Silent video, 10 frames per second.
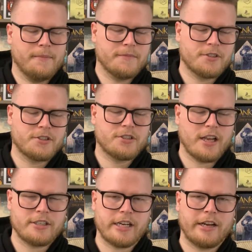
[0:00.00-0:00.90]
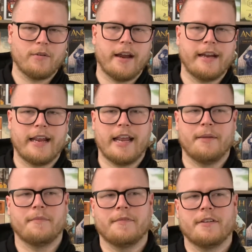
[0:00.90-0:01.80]
Such a great
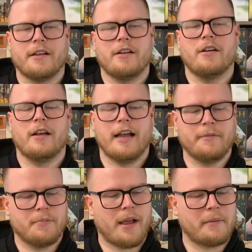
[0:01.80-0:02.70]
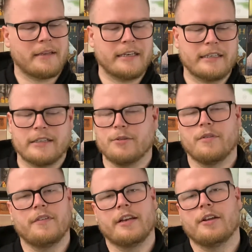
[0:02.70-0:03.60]
game. I probably need to do a
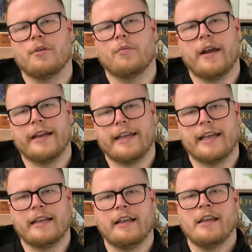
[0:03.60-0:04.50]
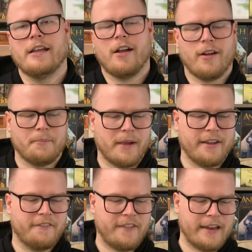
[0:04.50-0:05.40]
video ranking my
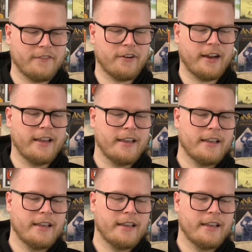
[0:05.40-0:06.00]
favorite